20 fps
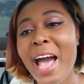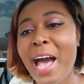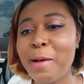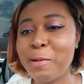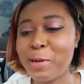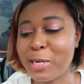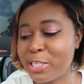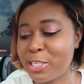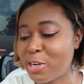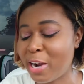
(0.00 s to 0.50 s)
And
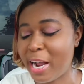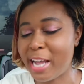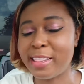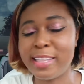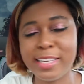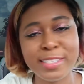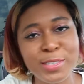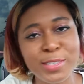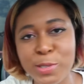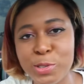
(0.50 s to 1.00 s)
we're gonna try
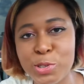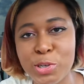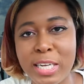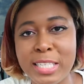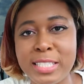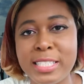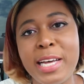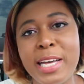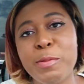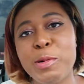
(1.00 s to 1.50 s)
these new
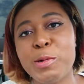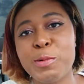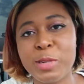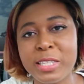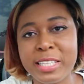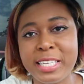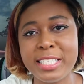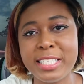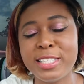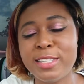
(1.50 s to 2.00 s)
drinks that were
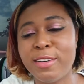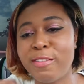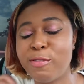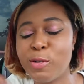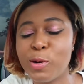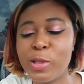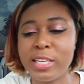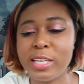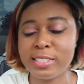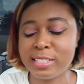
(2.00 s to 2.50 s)
released
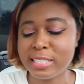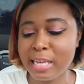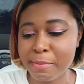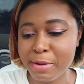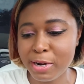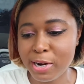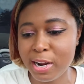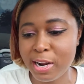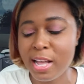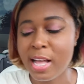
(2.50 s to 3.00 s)
for the
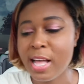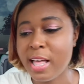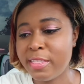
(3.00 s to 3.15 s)
summer.